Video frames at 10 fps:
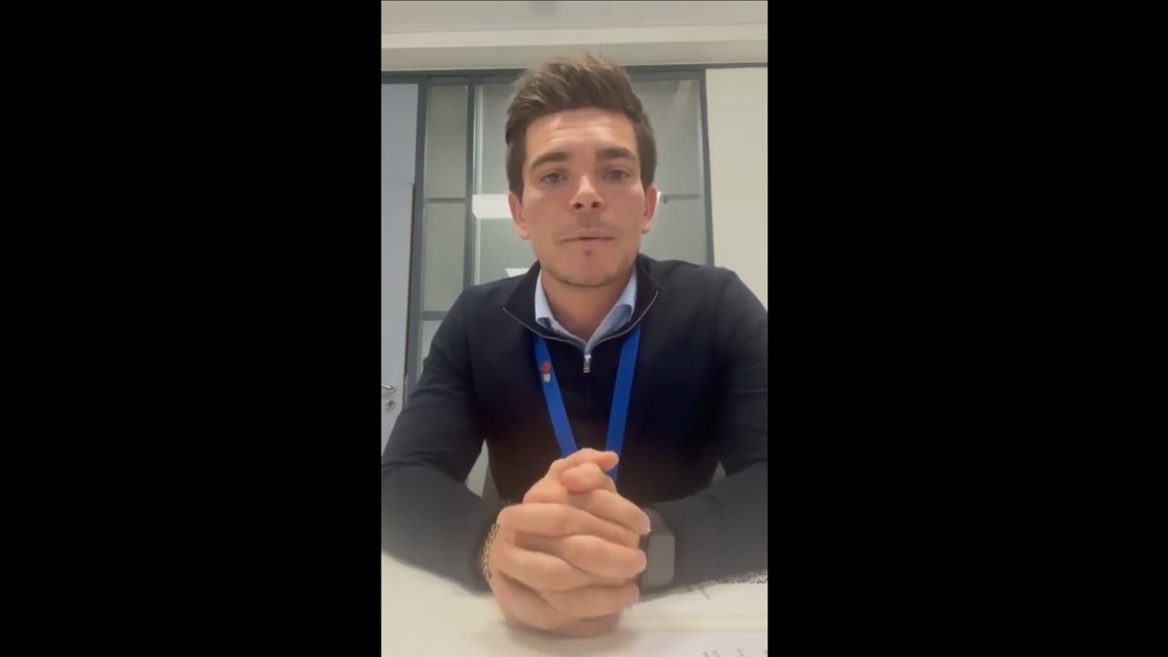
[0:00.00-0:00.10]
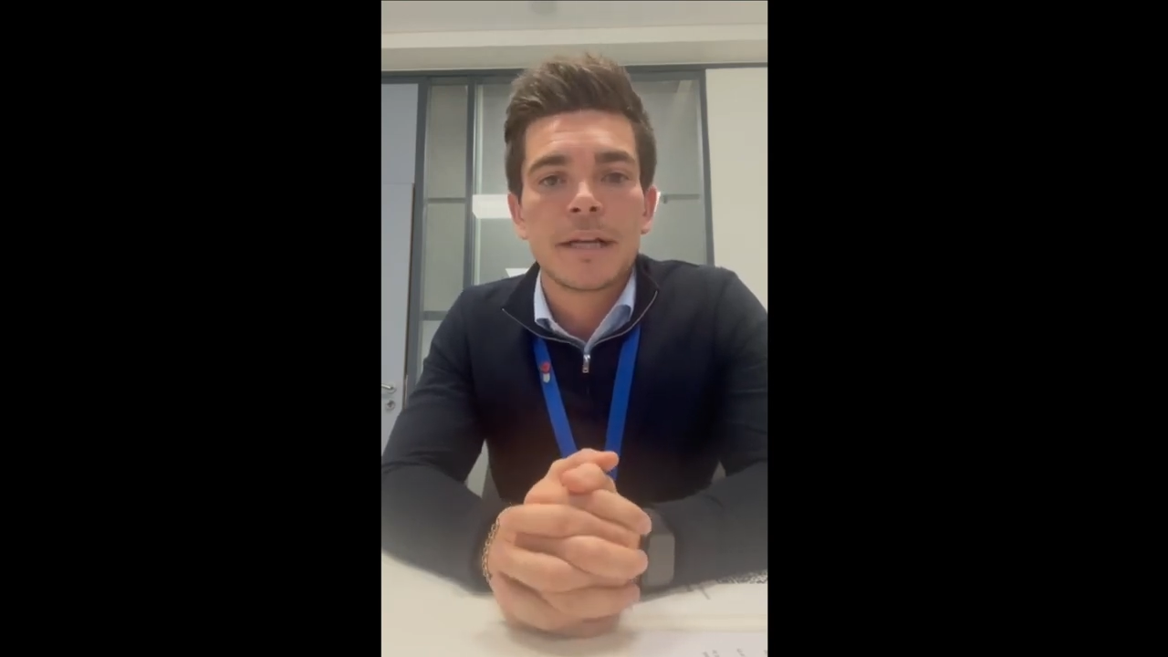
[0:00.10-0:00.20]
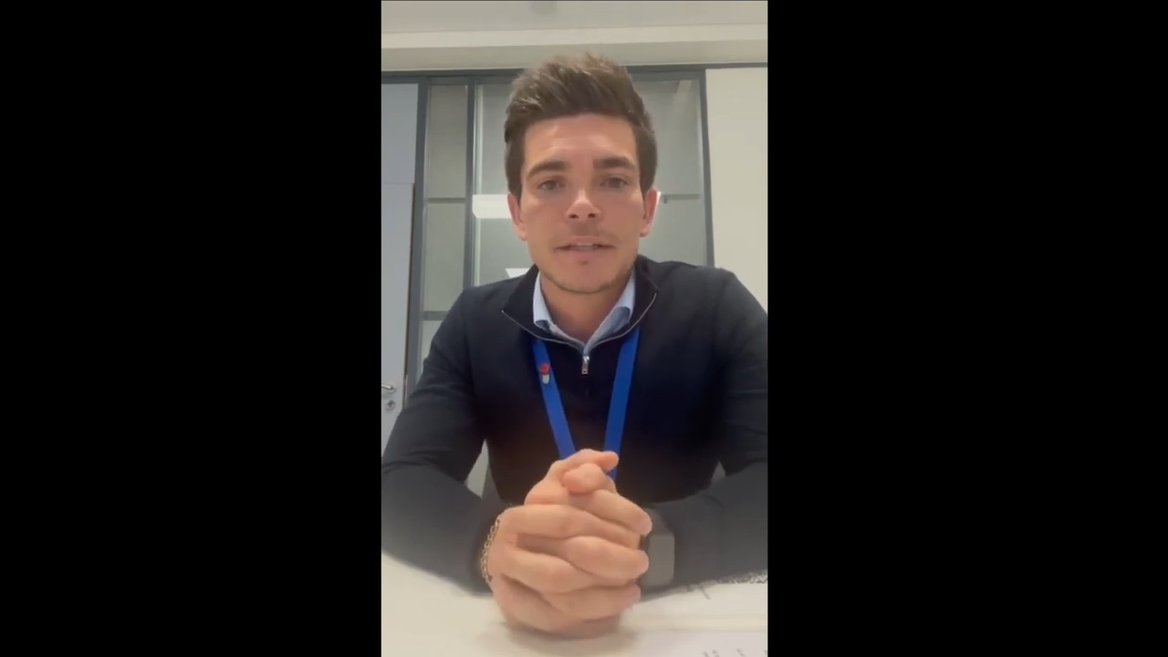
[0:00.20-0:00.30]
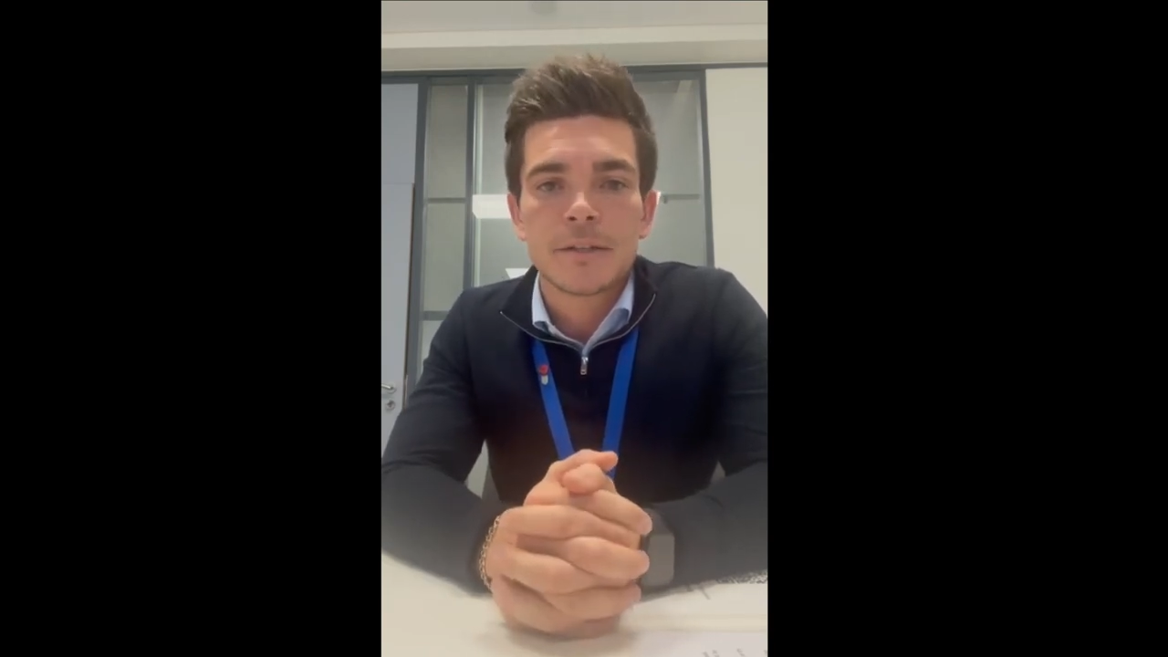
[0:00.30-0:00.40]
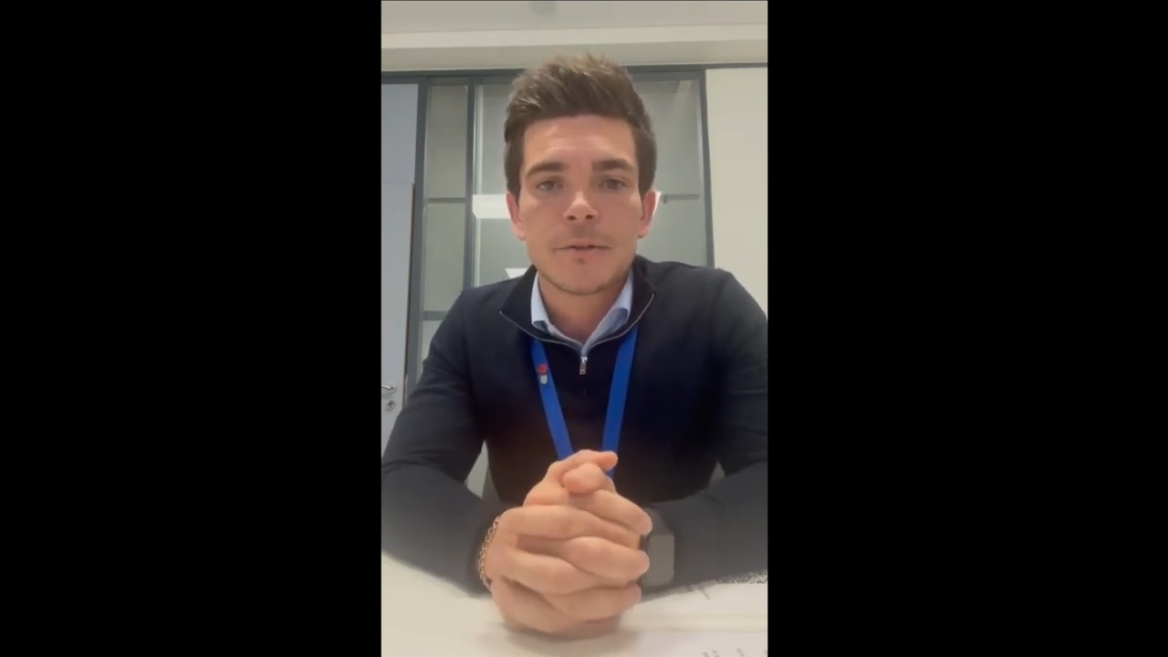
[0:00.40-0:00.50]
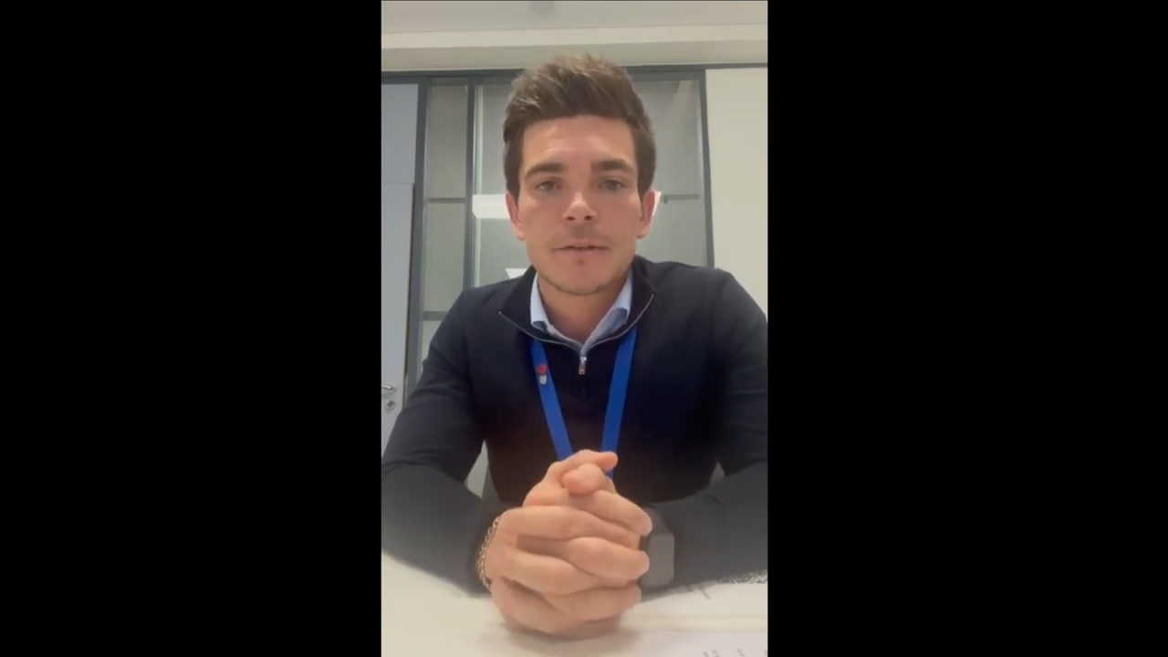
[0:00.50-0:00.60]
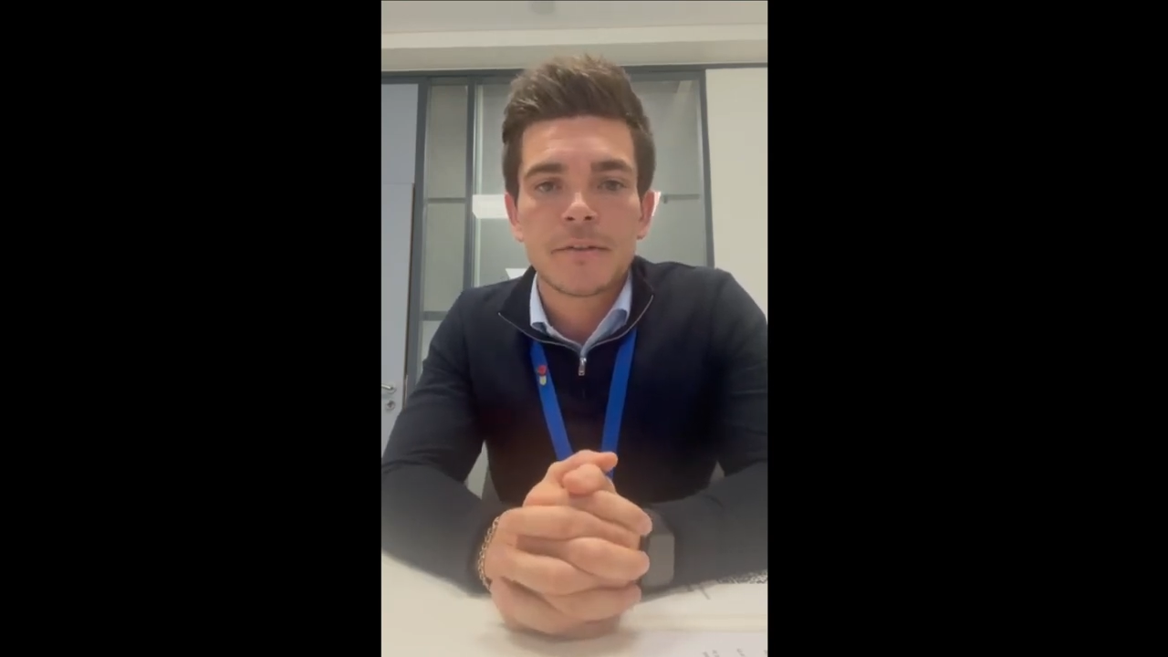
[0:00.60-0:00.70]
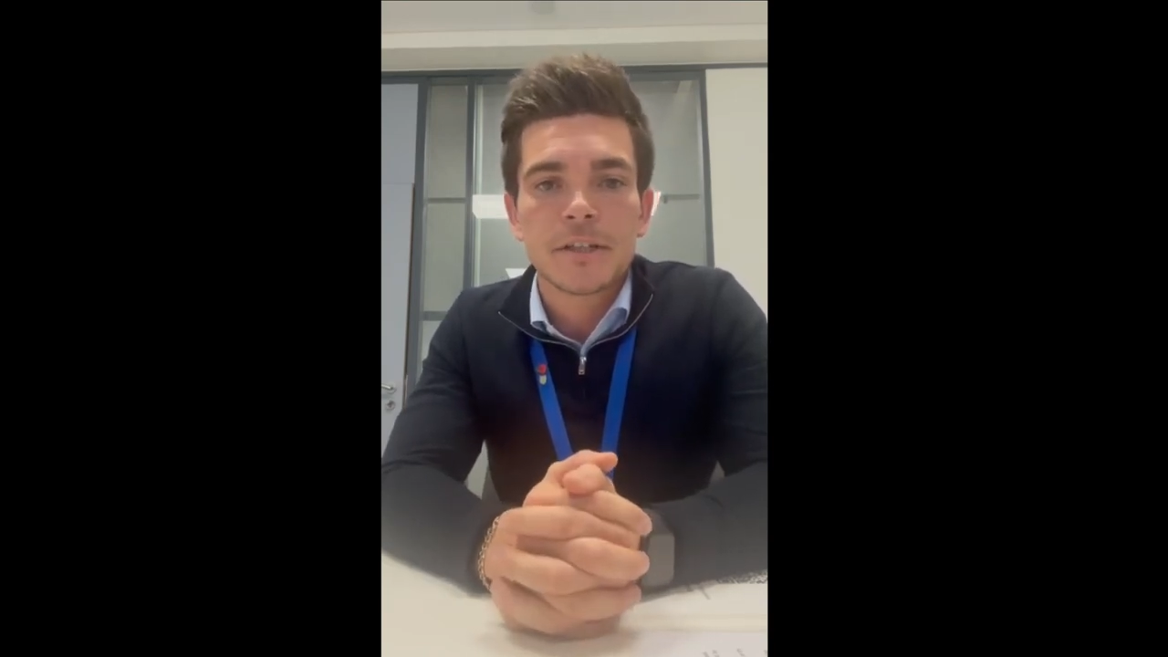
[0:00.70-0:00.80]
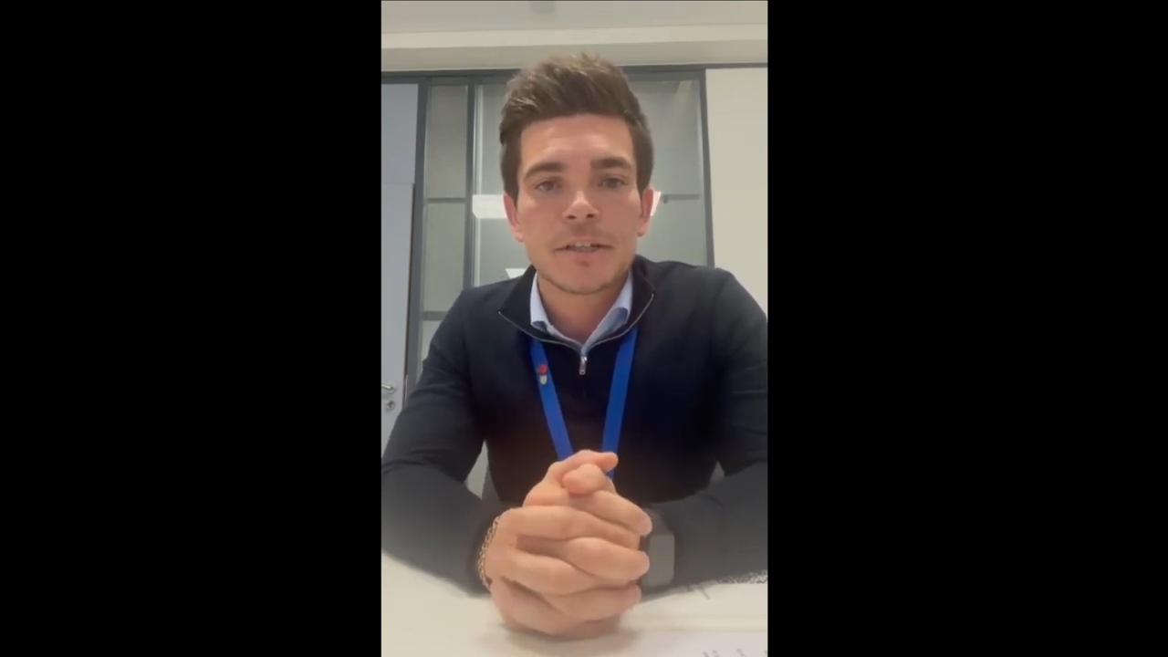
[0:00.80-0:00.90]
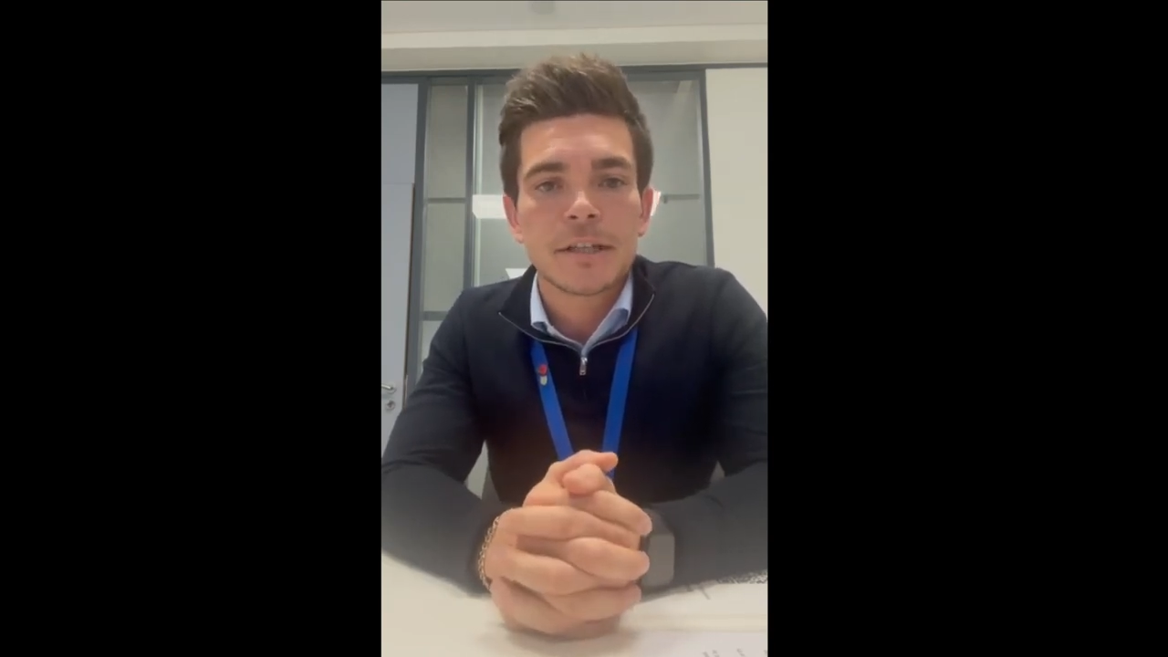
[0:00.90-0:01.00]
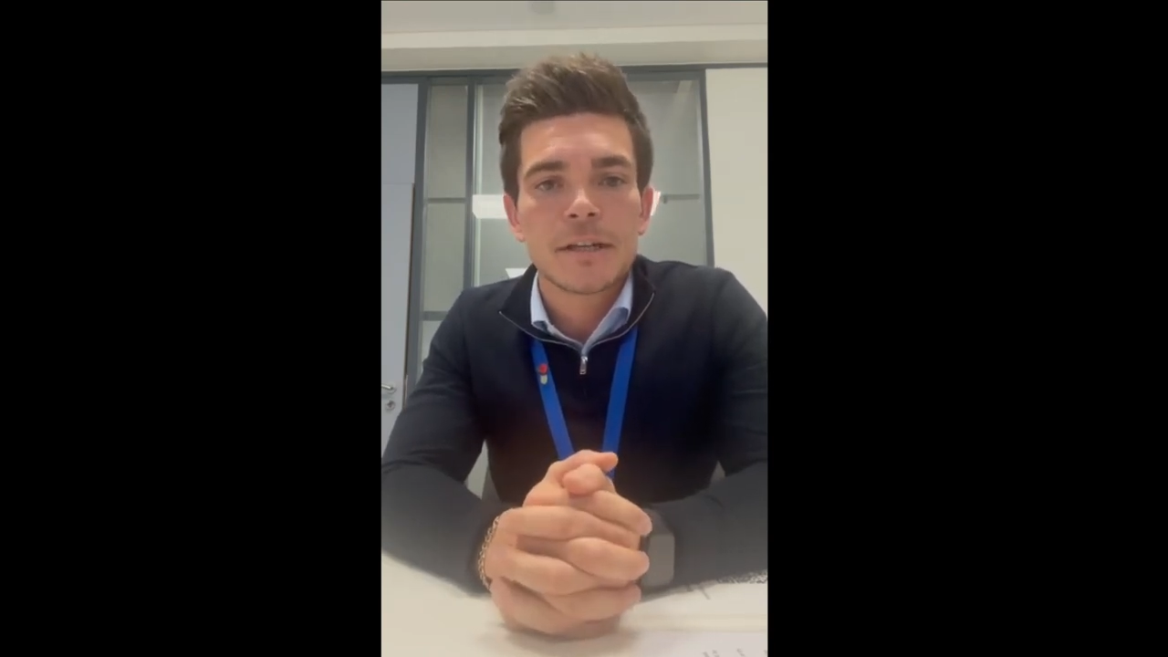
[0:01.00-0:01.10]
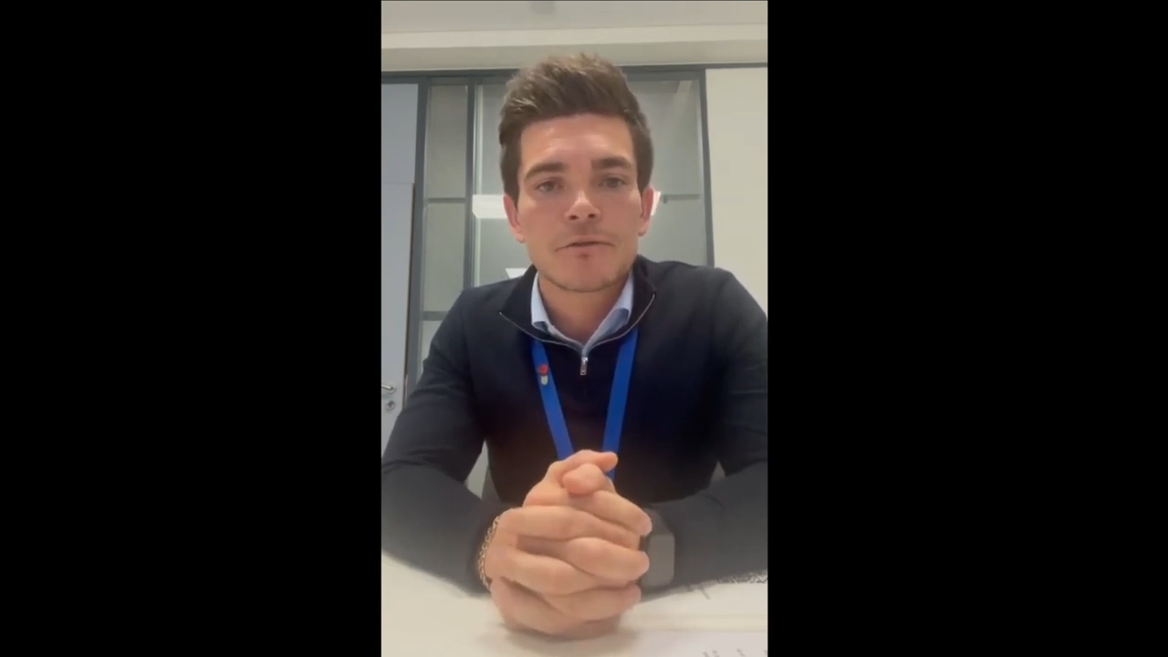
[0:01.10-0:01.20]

need to do to finish the year